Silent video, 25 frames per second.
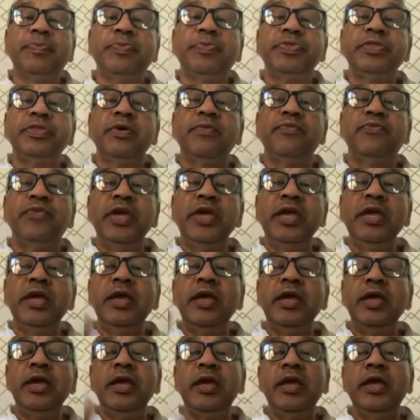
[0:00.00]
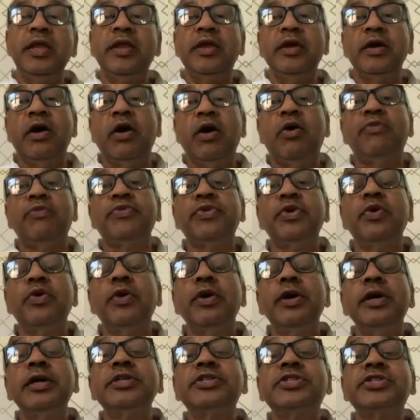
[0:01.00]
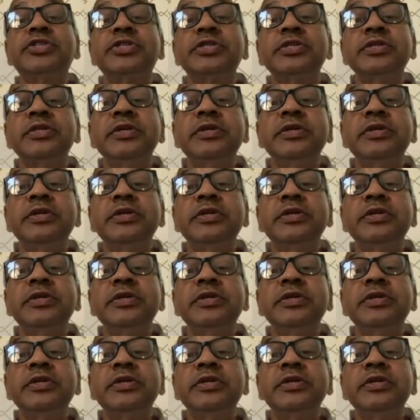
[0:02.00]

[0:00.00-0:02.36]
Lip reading: the virya of yours,